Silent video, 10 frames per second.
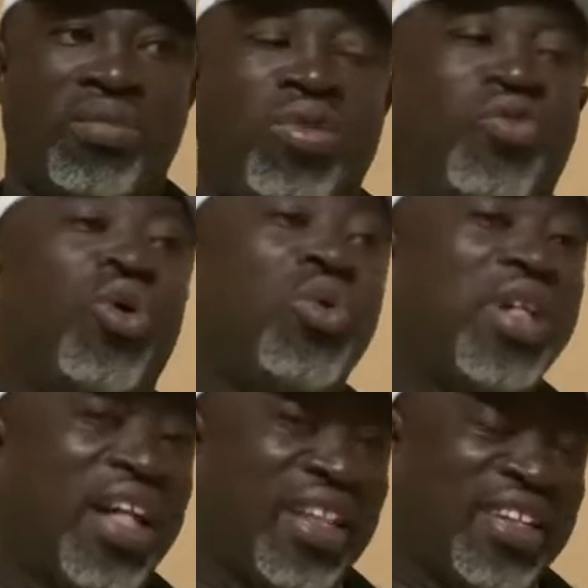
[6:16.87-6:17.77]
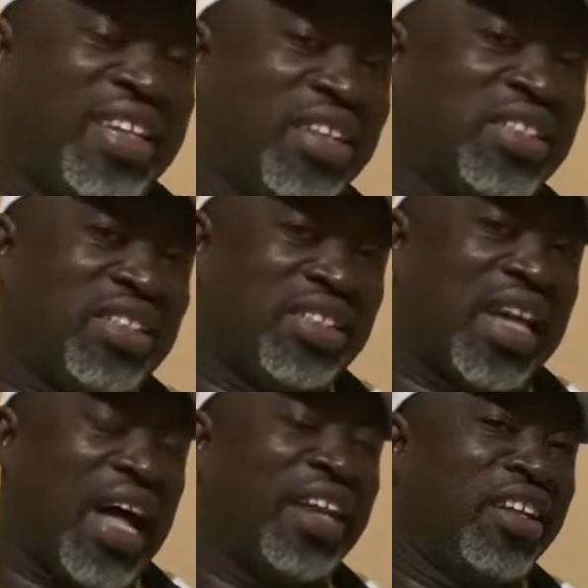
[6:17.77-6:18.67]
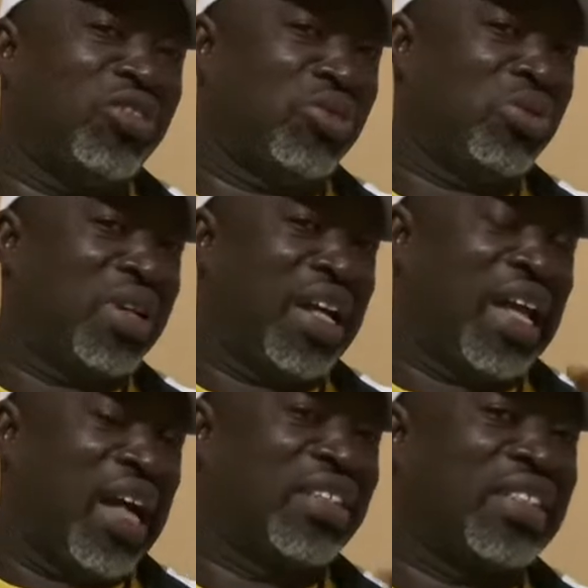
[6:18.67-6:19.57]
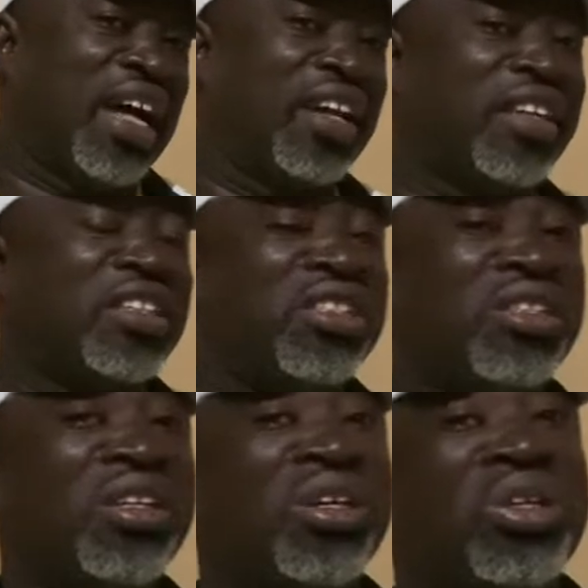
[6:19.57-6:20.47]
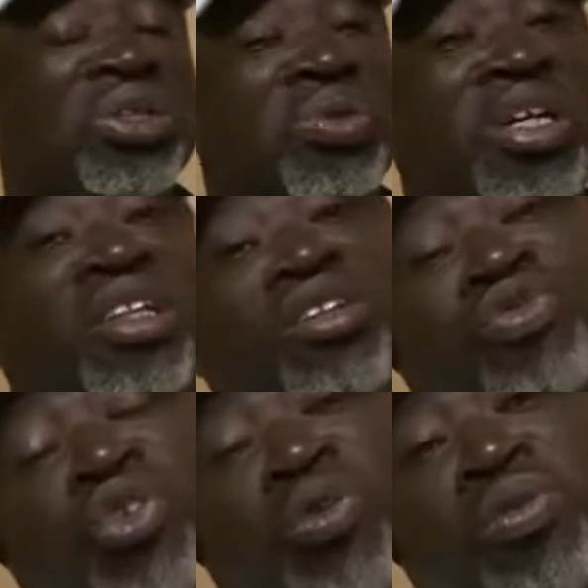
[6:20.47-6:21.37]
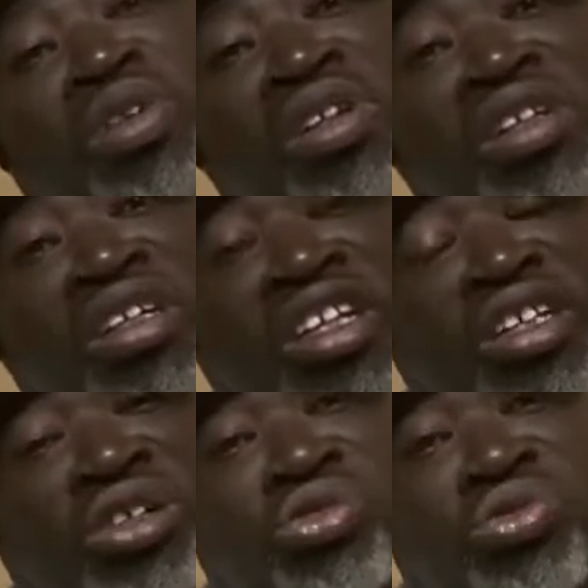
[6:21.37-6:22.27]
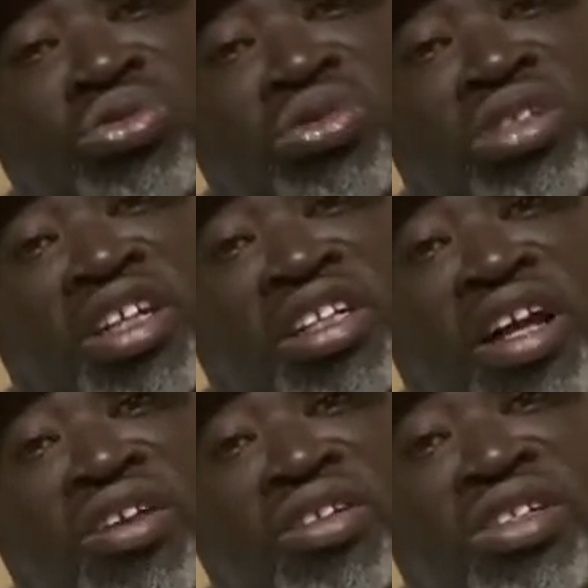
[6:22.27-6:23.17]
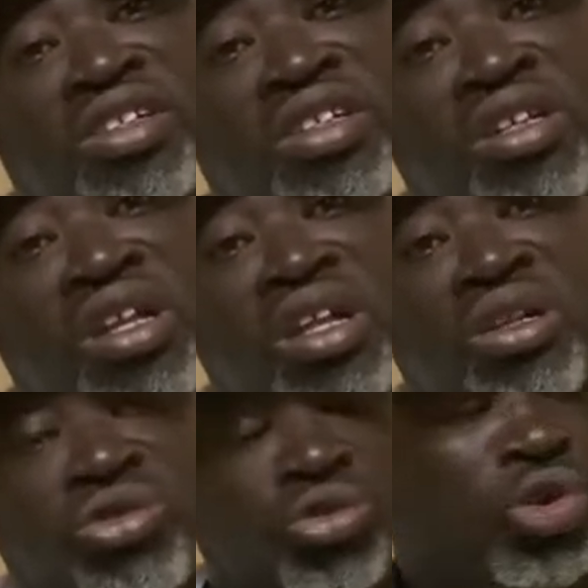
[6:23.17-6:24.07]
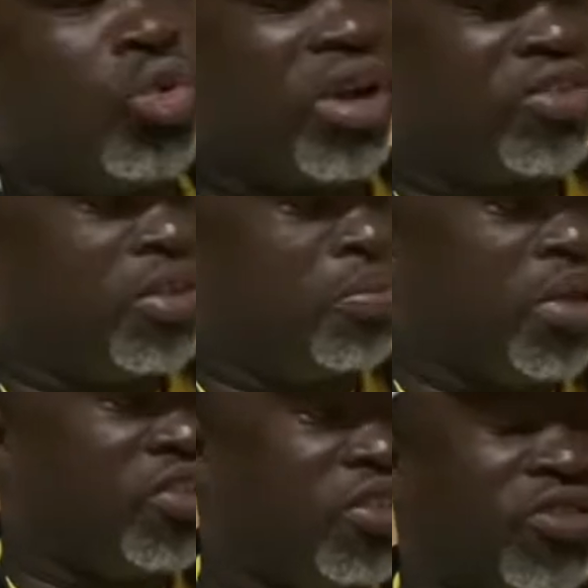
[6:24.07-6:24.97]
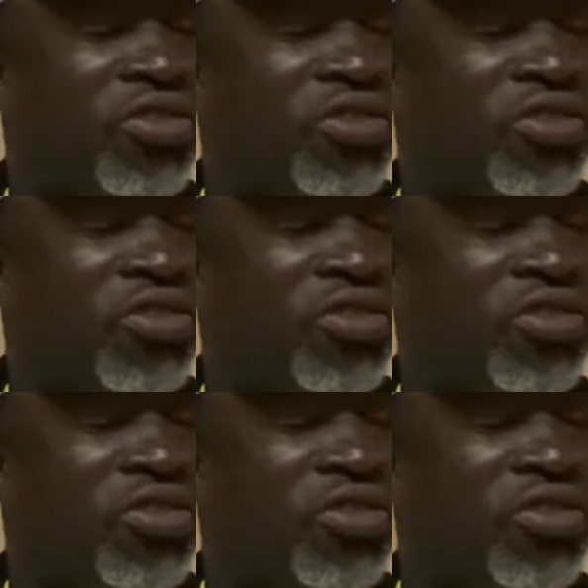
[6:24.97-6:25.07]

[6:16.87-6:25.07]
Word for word: before you can get talent or you can hand talent, you get it from interschools and colleges. So what are the basic